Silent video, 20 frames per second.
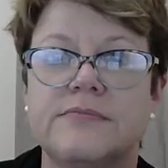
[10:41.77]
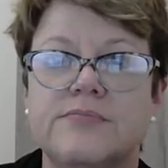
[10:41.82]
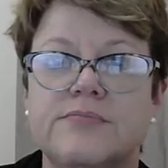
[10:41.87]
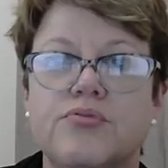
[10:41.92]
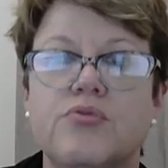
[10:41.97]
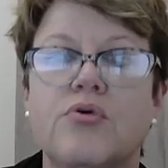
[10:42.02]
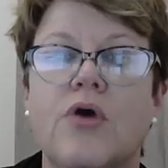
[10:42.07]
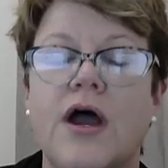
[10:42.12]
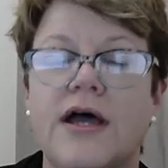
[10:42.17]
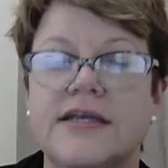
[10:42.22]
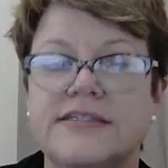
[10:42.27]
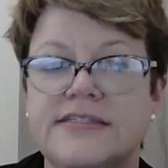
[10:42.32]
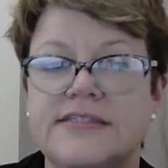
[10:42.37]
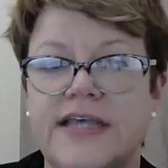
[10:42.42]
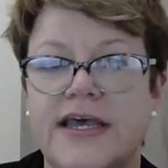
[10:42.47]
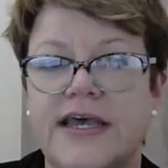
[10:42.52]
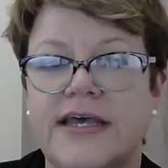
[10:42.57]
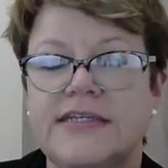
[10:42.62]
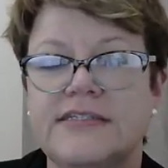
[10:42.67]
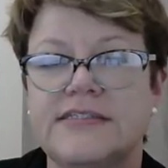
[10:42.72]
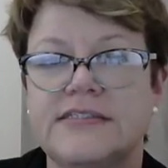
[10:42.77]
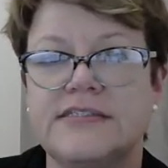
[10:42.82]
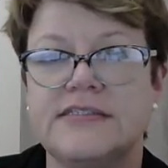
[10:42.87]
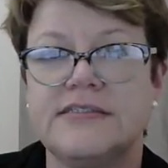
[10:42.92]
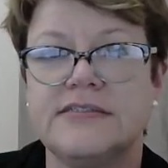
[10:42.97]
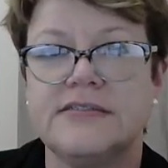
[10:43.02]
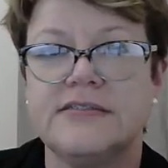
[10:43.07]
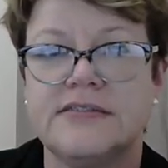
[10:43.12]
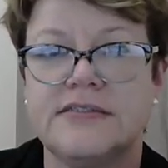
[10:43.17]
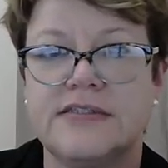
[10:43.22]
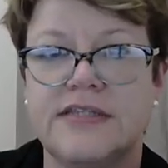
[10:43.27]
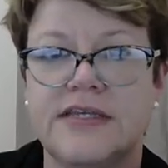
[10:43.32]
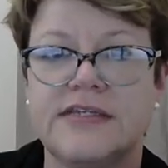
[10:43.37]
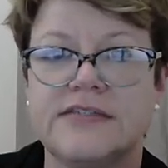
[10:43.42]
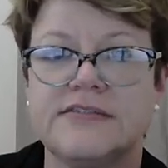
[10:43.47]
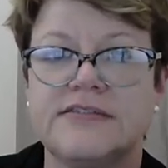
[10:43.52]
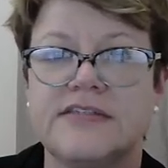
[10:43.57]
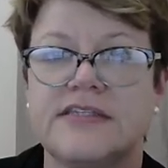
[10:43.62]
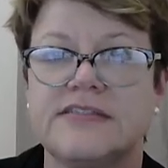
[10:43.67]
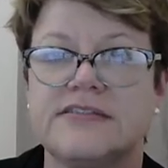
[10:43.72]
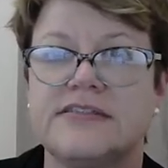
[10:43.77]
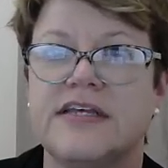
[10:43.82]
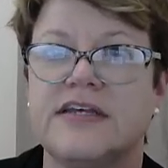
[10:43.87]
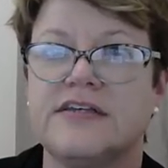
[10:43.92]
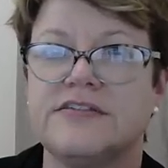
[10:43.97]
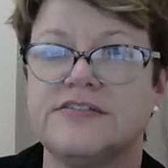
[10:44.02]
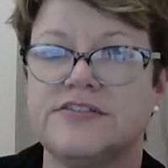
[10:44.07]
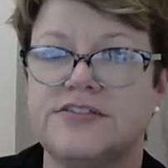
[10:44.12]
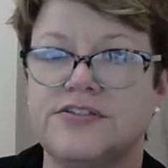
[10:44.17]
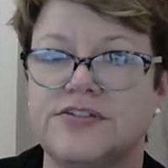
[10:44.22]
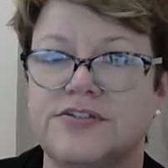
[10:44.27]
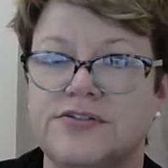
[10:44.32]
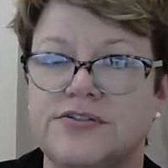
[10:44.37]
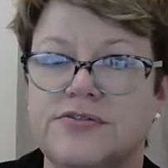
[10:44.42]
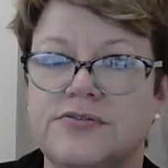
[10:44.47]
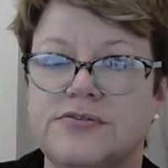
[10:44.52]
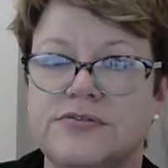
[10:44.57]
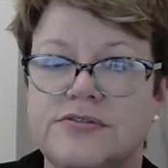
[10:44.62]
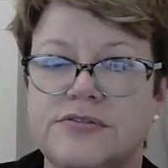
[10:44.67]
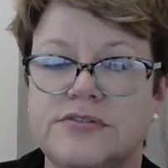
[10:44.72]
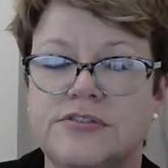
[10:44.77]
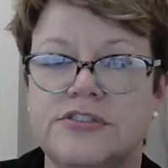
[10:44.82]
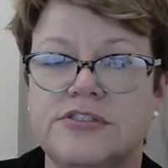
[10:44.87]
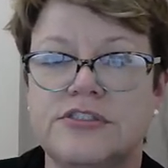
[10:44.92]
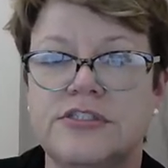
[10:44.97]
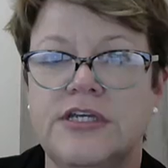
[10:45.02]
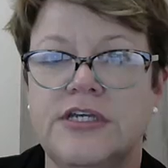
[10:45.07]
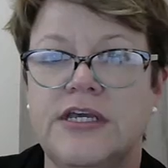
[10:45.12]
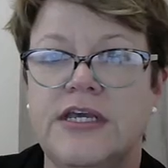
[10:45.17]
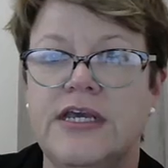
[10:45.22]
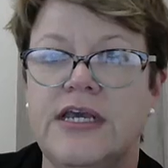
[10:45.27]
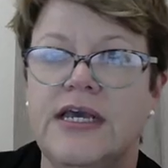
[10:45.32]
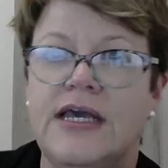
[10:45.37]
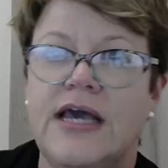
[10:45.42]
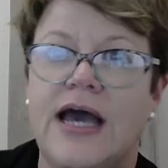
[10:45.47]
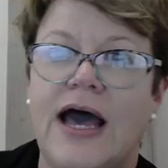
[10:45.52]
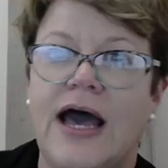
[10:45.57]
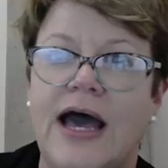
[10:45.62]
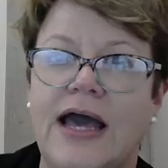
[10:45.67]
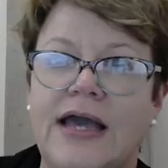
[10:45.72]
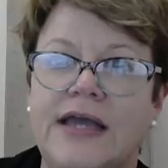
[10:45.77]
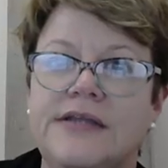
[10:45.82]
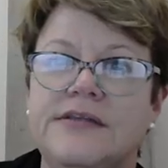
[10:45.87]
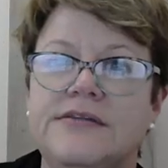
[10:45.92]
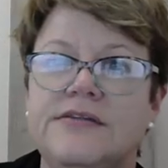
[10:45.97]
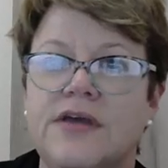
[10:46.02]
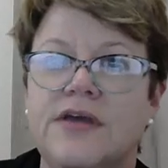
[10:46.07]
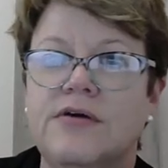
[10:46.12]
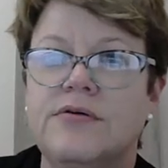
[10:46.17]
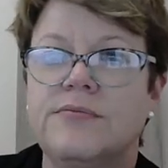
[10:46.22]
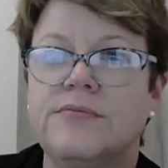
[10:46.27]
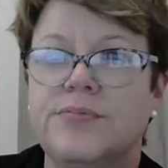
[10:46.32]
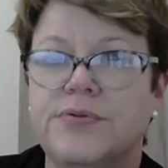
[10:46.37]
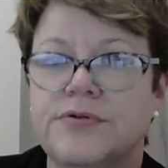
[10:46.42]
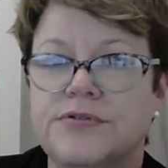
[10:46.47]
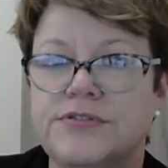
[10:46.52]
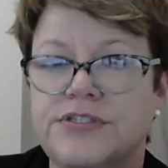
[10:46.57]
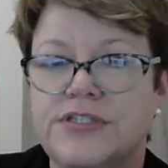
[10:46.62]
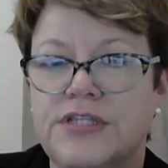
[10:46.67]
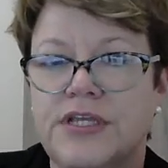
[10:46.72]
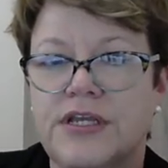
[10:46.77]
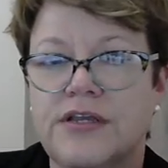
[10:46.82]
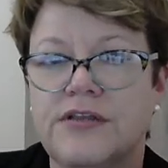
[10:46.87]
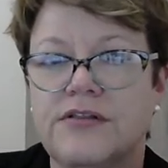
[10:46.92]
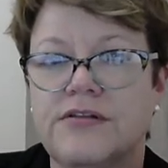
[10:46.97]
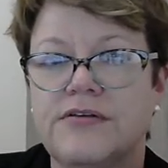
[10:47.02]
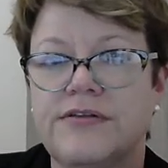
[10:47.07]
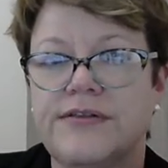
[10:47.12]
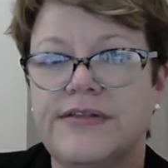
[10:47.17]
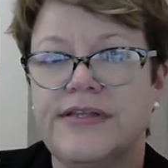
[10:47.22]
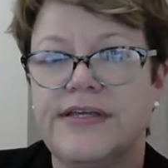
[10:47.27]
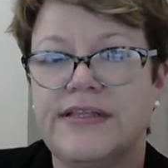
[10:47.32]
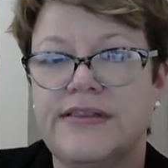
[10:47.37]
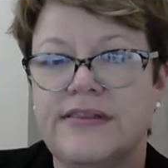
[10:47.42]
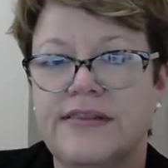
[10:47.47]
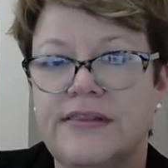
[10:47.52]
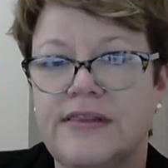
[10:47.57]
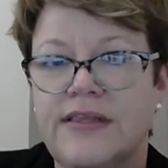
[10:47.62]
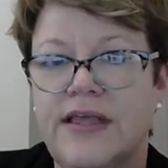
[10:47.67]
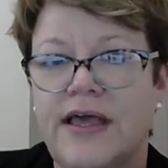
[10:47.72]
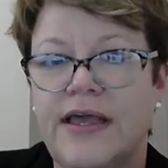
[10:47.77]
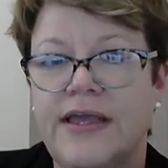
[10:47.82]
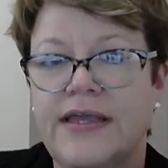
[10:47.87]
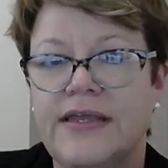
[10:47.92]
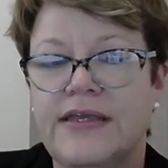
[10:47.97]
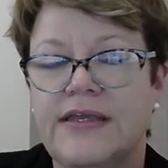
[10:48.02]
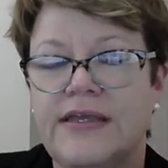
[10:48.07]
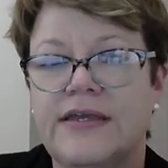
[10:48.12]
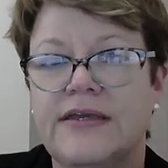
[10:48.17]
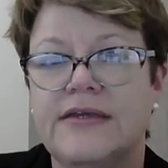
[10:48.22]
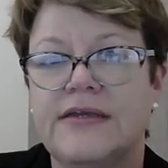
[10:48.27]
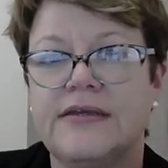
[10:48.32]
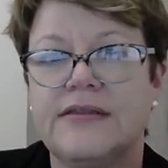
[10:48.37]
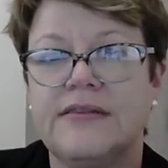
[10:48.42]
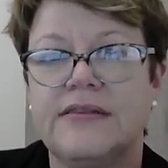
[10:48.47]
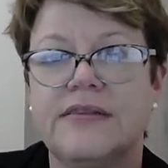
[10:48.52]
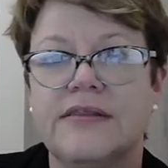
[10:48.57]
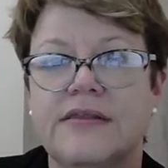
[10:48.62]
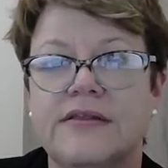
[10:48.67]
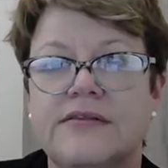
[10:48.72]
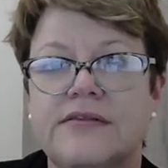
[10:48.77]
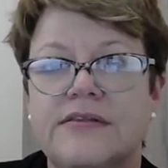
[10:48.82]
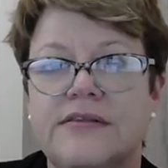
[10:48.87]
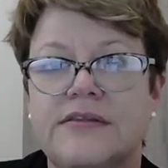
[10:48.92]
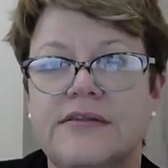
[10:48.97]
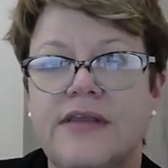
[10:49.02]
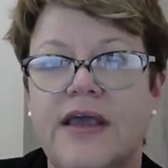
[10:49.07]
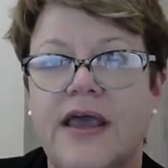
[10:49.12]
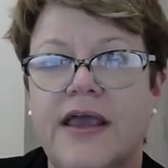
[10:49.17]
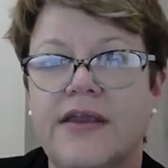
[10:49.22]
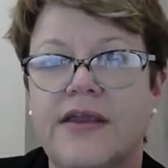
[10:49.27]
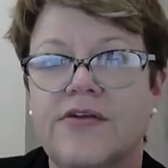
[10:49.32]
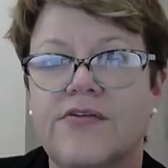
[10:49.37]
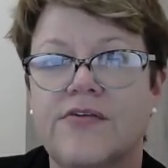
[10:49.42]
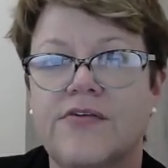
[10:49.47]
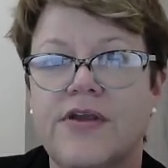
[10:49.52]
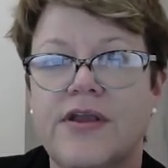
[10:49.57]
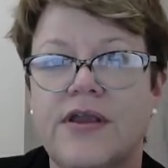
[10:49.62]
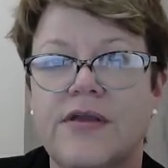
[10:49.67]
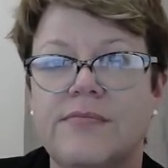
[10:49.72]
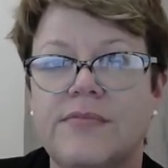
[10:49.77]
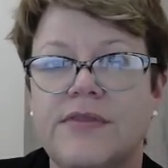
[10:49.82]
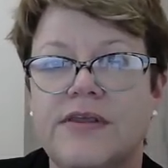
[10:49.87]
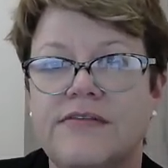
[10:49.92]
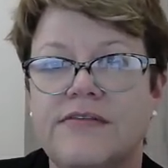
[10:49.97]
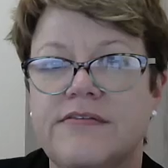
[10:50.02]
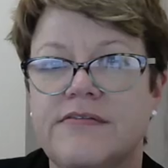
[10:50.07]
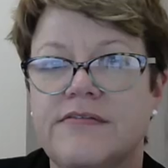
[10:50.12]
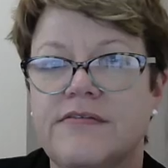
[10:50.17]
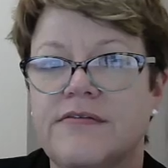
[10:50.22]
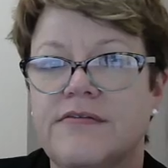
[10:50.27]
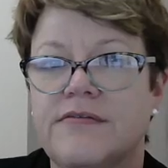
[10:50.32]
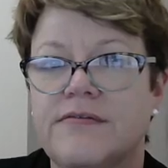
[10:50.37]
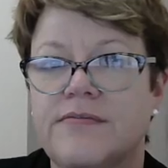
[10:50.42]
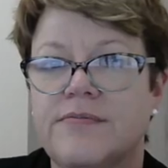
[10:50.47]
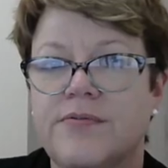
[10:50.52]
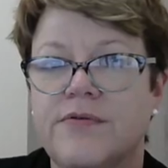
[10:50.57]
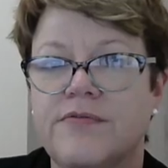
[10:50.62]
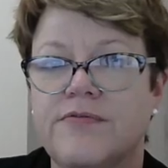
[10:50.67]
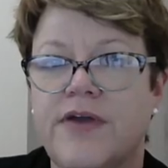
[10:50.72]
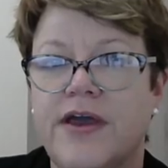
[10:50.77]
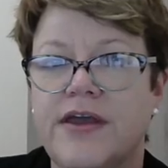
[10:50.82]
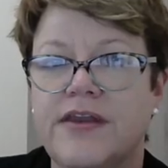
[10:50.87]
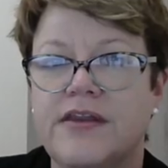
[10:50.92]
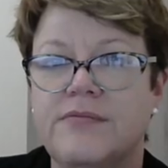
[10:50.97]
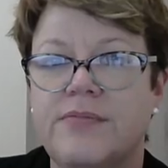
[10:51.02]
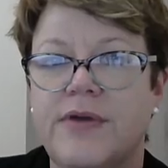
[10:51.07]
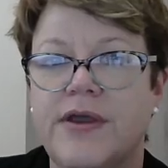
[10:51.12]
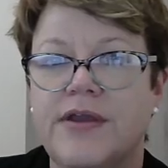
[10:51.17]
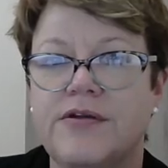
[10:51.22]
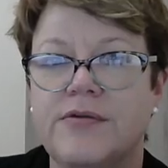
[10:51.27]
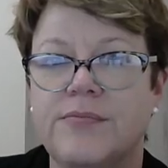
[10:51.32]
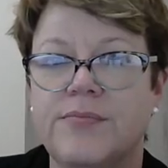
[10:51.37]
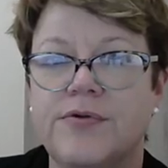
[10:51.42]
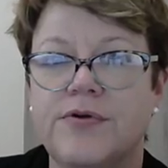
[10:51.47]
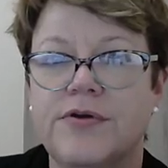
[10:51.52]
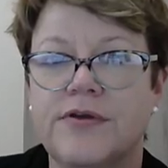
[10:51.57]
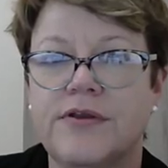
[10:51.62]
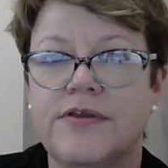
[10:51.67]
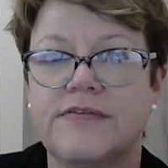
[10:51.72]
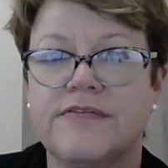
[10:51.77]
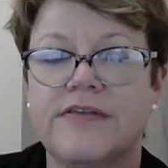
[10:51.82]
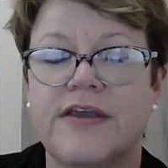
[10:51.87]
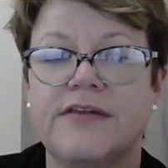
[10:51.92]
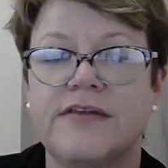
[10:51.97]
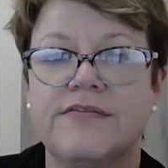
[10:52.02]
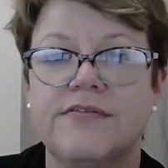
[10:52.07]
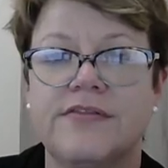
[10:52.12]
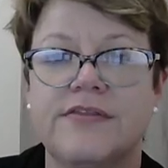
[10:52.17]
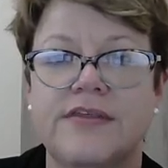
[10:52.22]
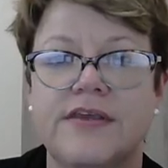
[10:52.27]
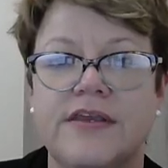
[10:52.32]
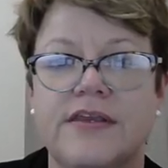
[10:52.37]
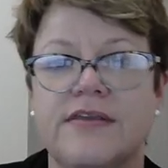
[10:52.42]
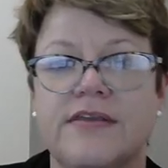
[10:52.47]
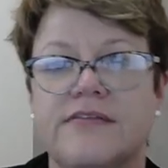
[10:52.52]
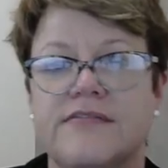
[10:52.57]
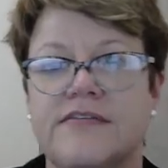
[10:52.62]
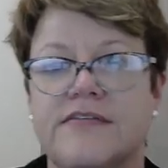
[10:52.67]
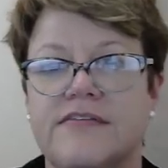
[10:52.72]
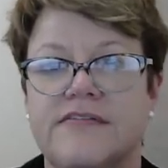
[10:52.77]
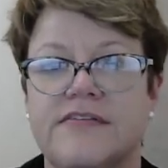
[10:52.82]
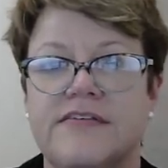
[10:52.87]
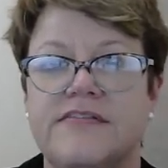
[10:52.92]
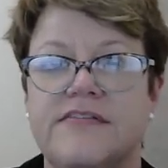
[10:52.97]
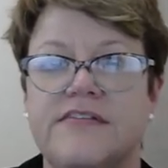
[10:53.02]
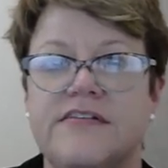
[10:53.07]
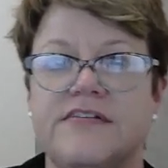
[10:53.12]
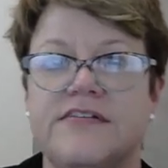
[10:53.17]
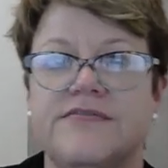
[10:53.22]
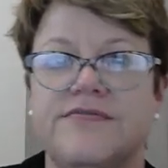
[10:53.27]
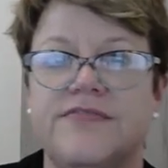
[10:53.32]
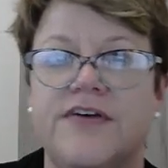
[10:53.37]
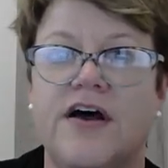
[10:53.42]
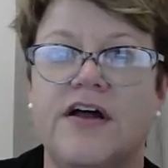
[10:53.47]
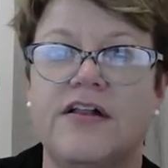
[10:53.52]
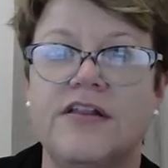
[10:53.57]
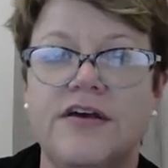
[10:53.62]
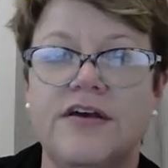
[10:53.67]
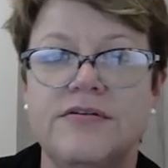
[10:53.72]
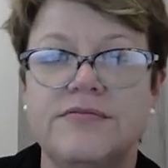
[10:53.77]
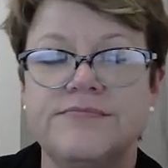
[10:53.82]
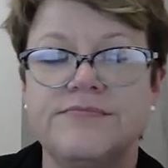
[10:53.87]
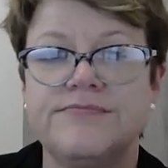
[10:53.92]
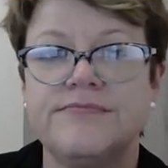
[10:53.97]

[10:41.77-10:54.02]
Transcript: process, things that cells do. I don't particularly like the diagram that's provided by your book because I don't think it's as easy to follow.